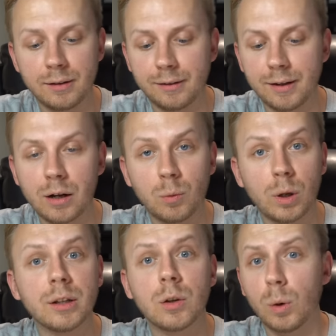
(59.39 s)
The seller
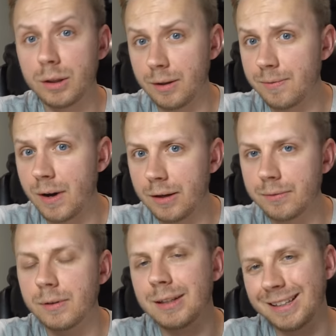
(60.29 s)
wanted
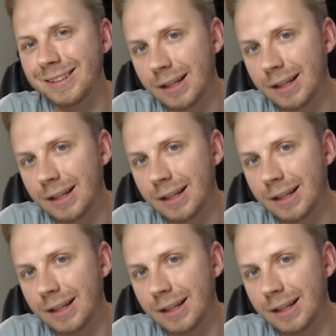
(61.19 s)
twenty-five, that's